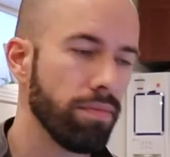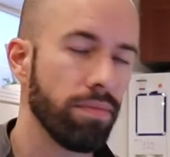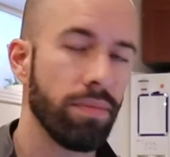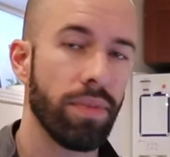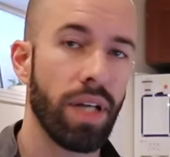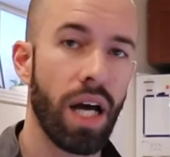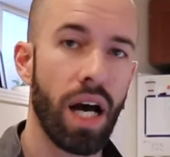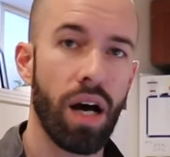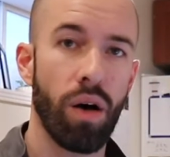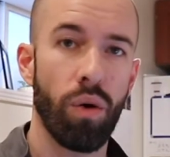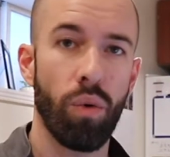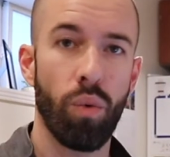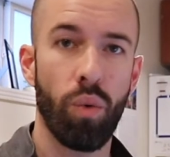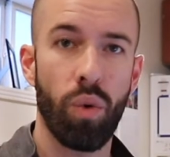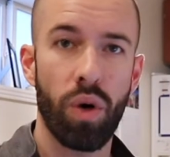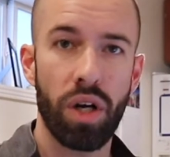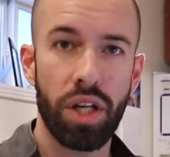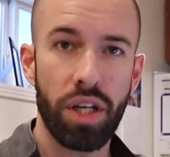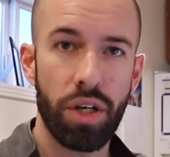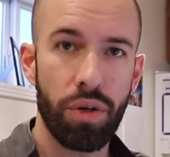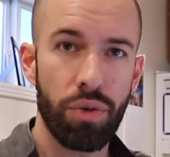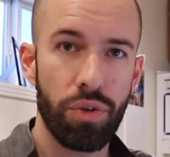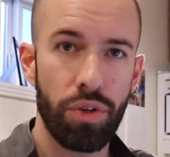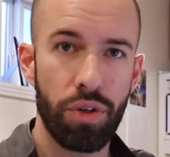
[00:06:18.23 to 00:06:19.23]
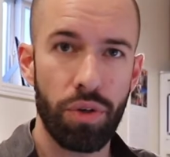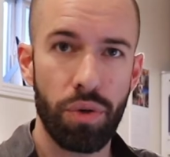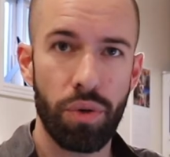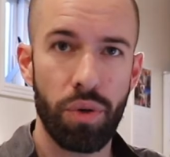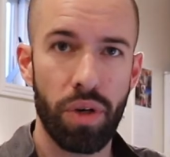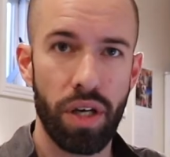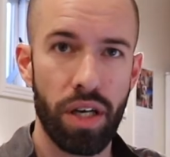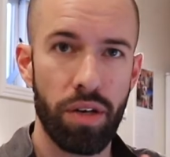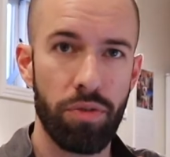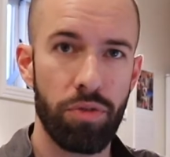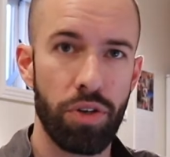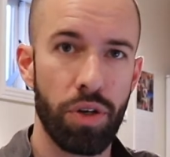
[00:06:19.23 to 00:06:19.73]
Now, what do you
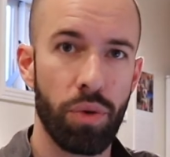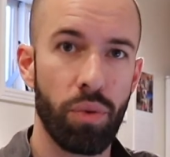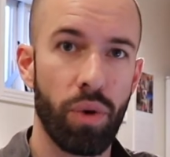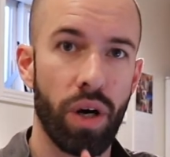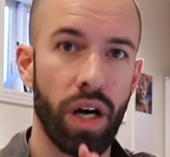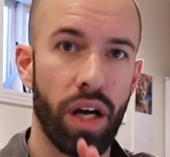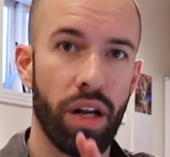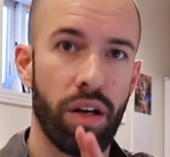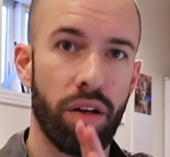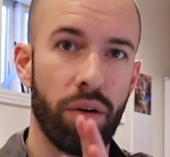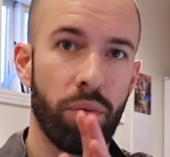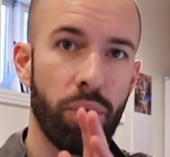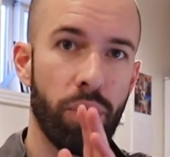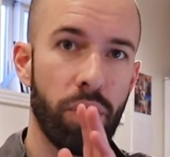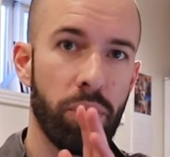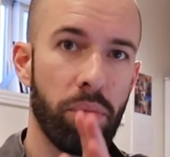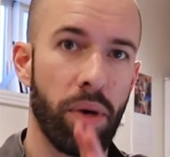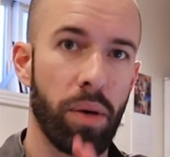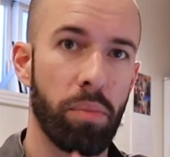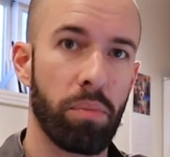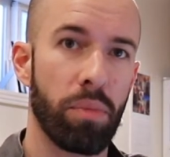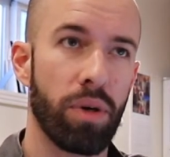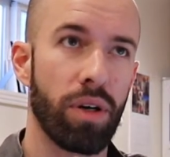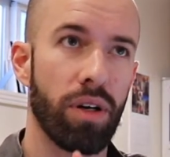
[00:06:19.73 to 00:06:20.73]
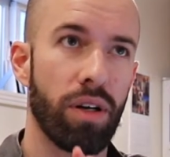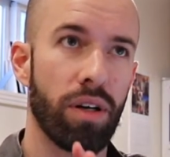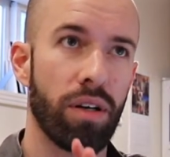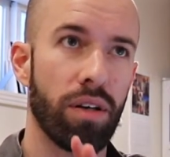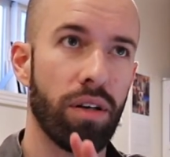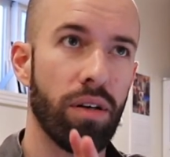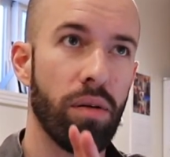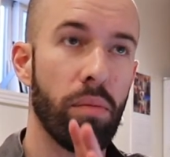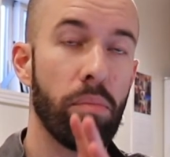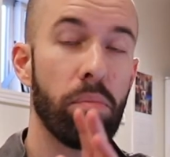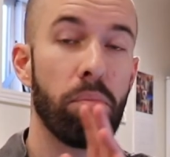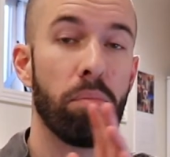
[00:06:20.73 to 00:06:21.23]
do if you want to remember